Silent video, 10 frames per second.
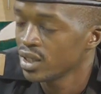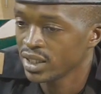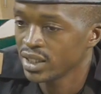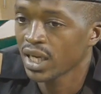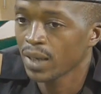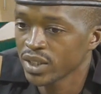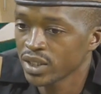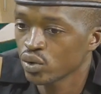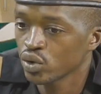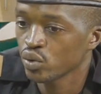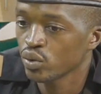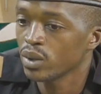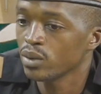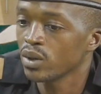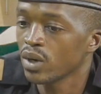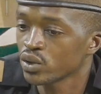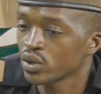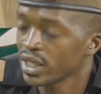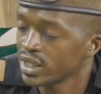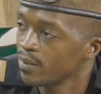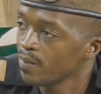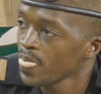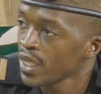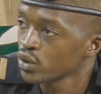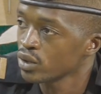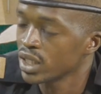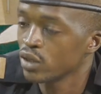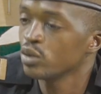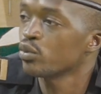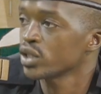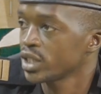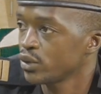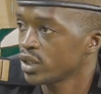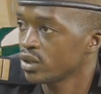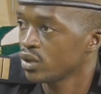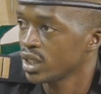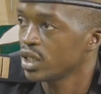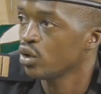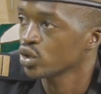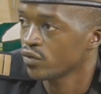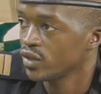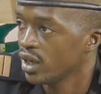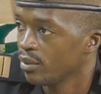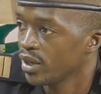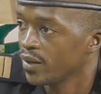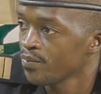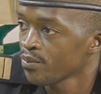And the captains also, we want to get them so that they will be prosecuted under the laws of the Gambia.